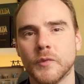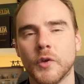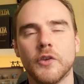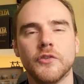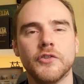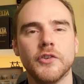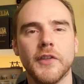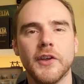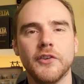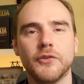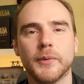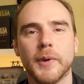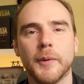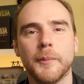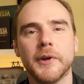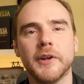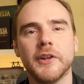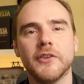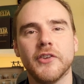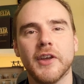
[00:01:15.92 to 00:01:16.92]
So this week
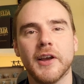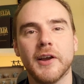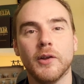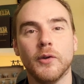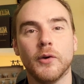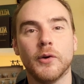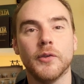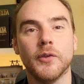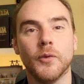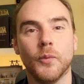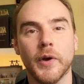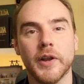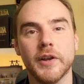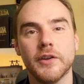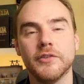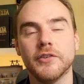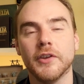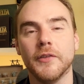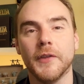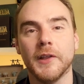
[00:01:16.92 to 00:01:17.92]
we're going to take a look at the
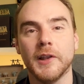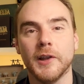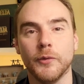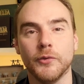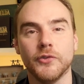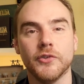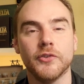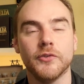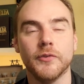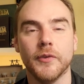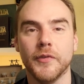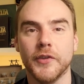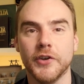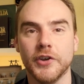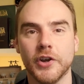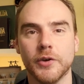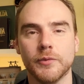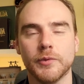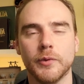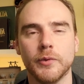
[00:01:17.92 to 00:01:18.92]
winners and the losers of the
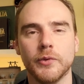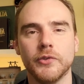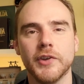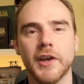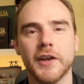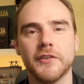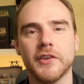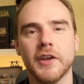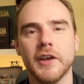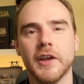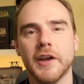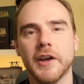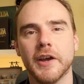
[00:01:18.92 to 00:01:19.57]
new rule set